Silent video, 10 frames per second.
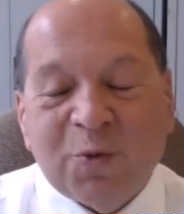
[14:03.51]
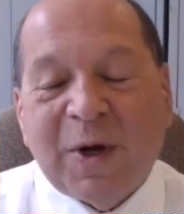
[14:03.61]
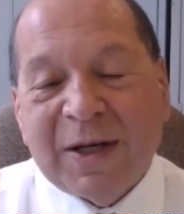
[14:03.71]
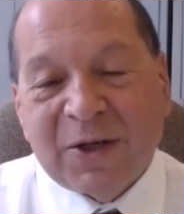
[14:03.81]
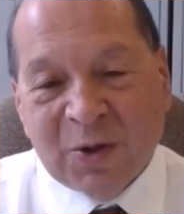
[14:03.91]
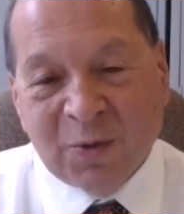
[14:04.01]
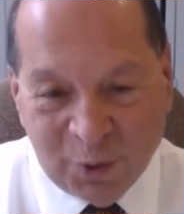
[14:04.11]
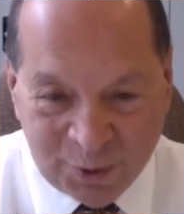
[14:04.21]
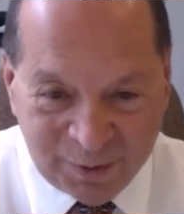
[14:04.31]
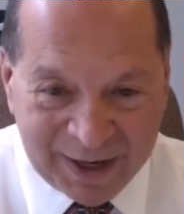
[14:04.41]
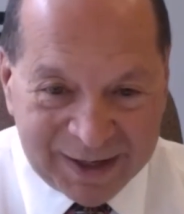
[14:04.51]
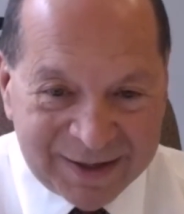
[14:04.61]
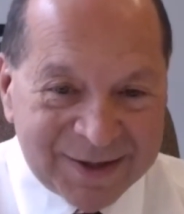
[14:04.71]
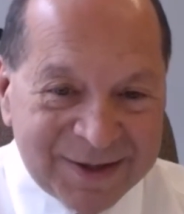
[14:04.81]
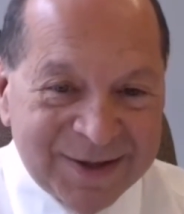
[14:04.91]
rates, the water
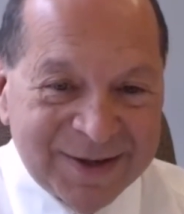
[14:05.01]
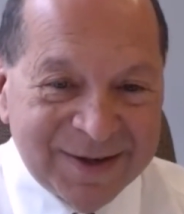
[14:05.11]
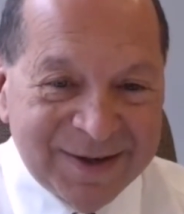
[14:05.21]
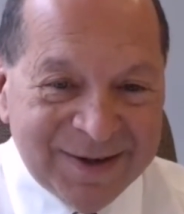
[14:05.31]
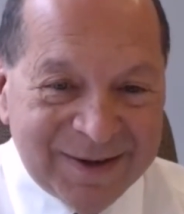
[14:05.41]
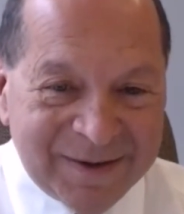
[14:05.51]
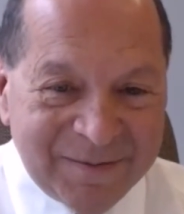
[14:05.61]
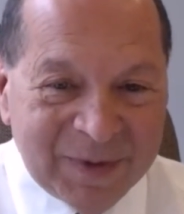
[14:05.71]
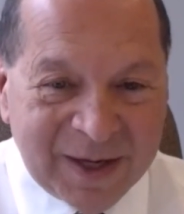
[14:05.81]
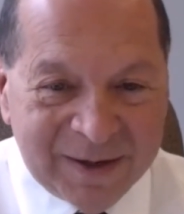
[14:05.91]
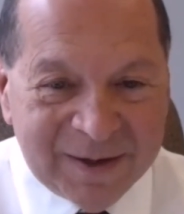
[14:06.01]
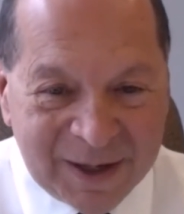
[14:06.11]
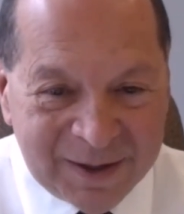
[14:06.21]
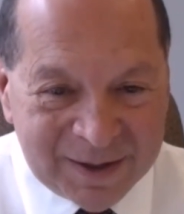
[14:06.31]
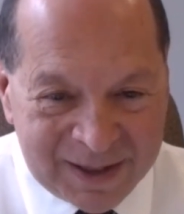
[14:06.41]
rates,
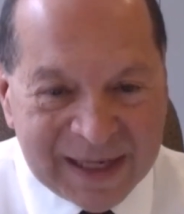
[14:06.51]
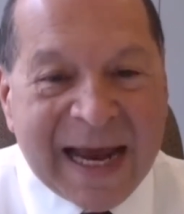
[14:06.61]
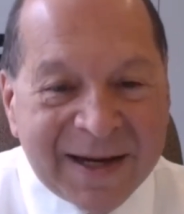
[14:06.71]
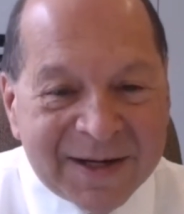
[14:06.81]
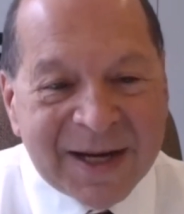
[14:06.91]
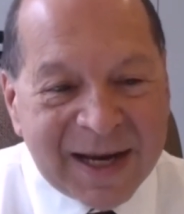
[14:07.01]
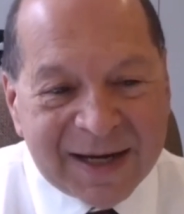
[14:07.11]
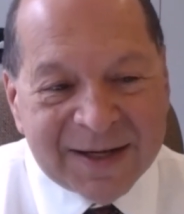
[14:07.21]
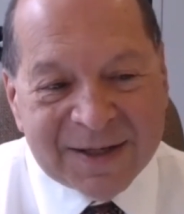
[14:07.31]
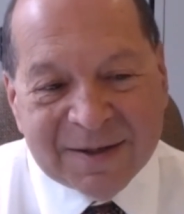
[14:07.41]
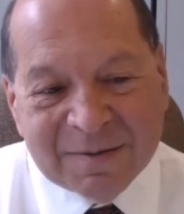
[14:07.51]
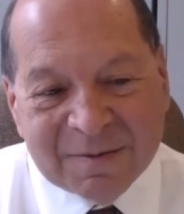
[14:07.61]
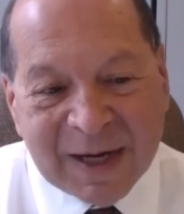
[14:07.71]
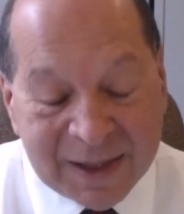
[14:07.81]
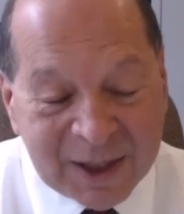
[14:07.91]
land tax,
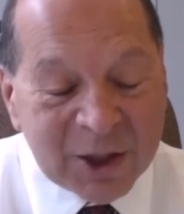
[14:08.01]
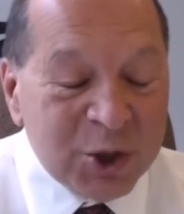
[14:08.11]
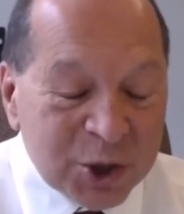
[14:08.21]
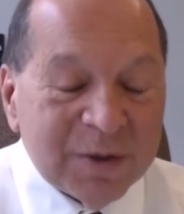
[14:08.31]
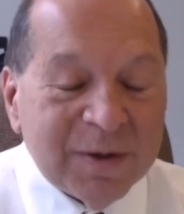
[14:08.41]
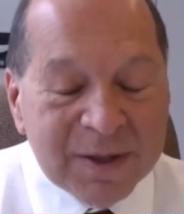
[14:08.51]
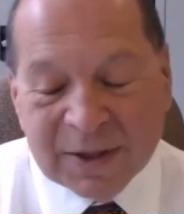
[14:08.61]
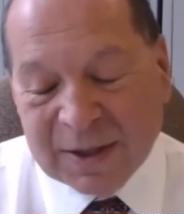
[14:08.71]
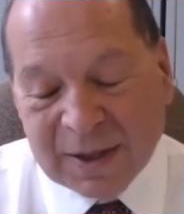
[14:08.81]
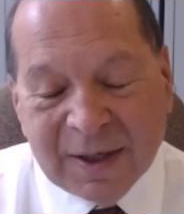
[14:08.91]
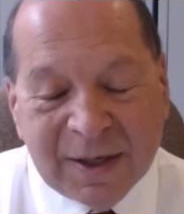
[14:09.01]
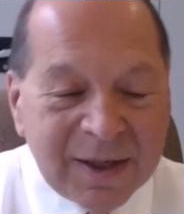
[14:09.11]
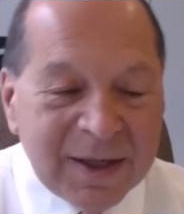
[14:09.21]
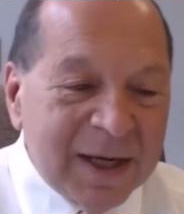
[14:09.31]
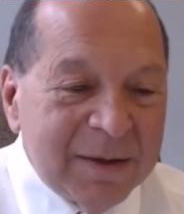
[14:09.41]
and the insurance.
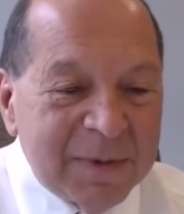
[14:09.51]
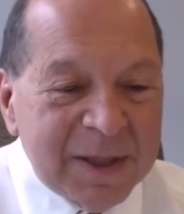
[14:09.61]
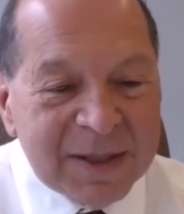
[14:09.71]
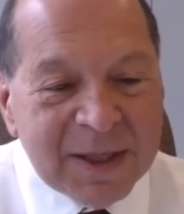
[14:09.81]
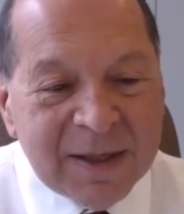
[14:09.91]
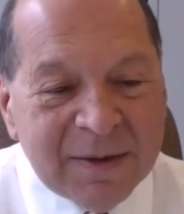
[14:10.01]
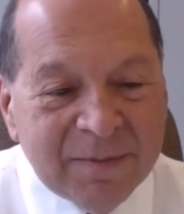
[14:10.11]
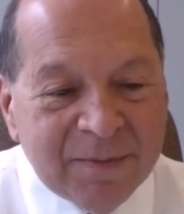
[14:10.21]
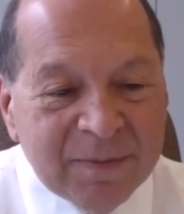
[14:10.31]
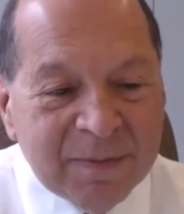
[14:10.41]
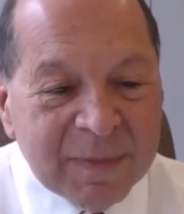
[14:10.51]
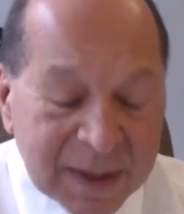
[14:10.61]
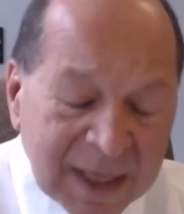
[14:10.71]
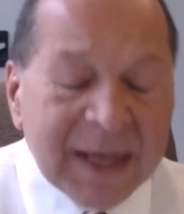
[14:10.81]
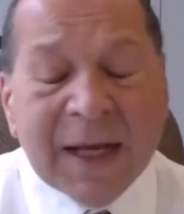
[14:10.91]
And we said,
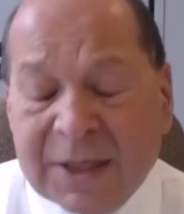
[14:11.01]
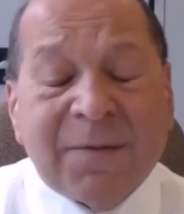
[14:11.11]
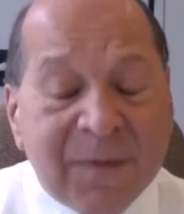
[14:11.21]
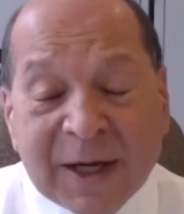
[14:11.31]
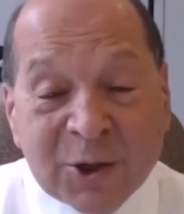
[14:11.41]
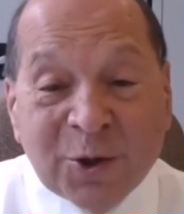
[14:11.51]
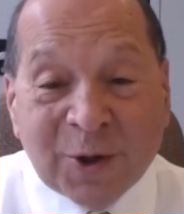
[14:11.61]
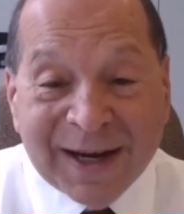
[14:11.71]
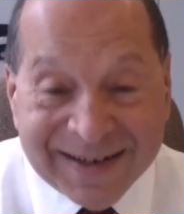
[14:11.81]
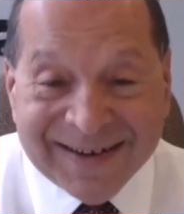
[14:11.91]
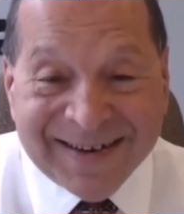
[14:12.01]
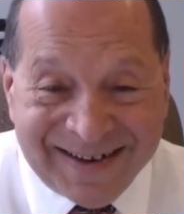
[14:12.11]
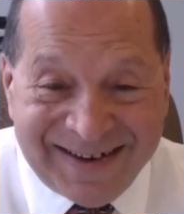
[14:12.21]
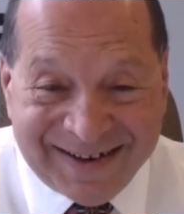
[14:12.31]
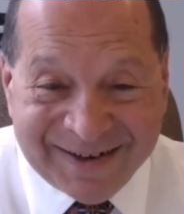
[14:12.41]
yeah, that's a fair trade.
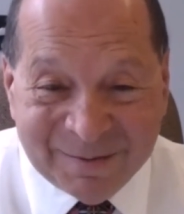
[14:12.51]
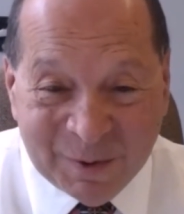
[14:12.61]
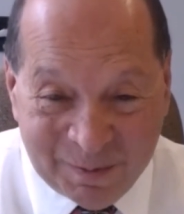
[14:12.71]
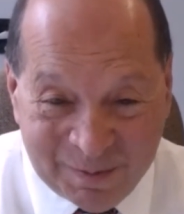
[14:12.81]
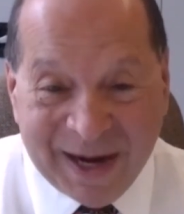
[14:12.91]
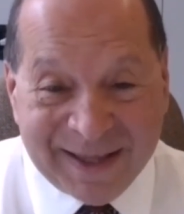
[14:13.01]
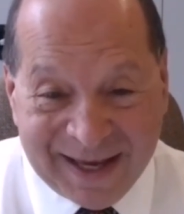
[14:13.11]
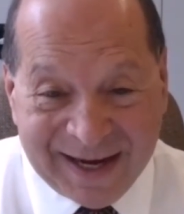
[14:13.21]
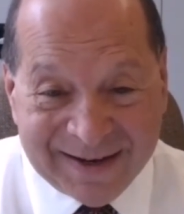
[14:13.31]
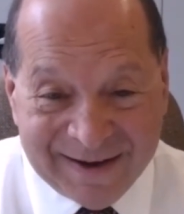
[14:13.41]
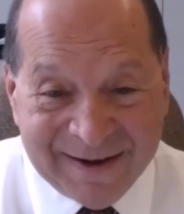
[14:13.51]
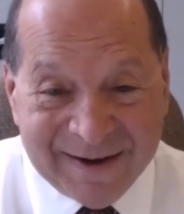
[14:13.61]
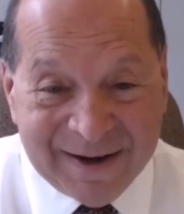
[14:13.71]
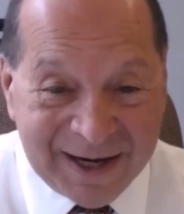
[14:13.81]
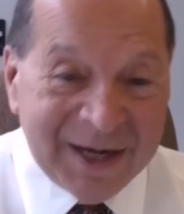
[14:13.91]
We'll pay that
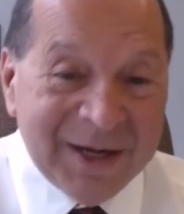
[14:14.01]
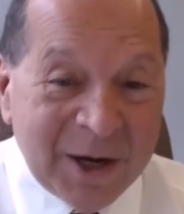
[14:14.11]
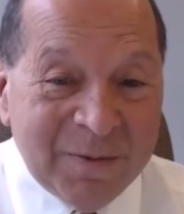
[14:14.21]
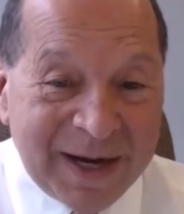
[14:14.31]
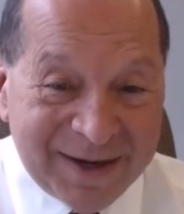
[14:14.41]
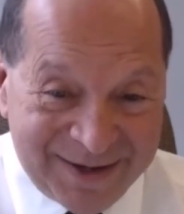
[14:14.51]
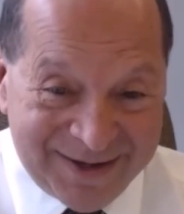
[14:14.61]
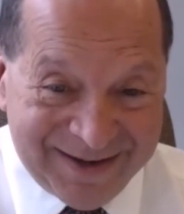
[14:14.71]
and no rent.